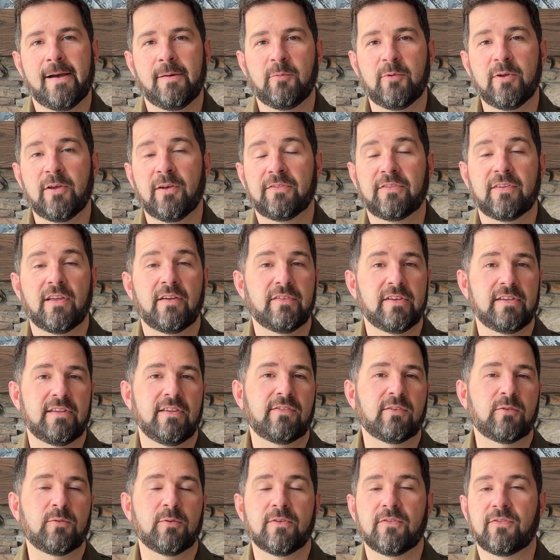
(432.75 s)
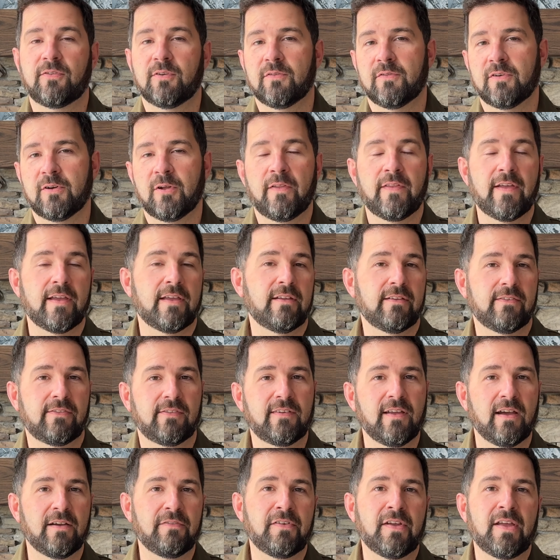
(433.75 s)
we also have a Discord server and all that good
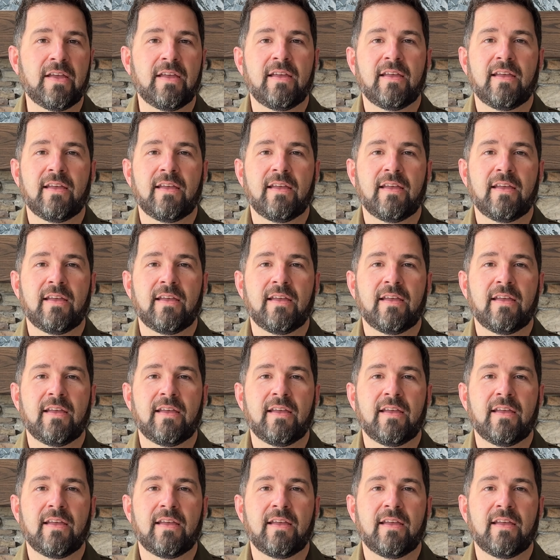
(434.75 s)
stuff.